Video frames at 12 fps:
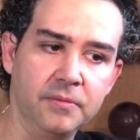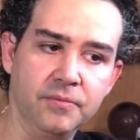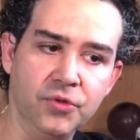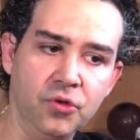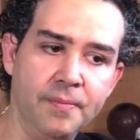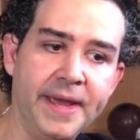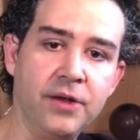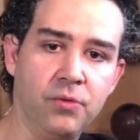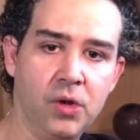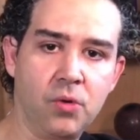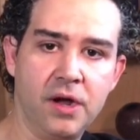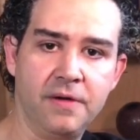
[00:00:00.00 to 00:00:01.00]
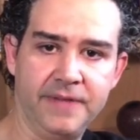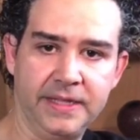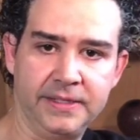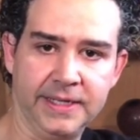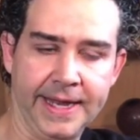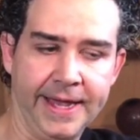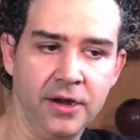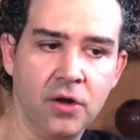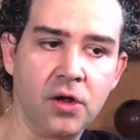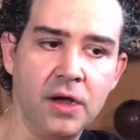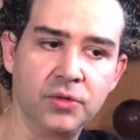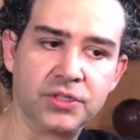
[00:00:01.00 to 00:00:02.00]
you may require a ventilator.
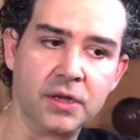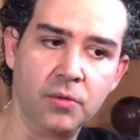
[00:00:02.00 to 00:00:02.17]
I would say,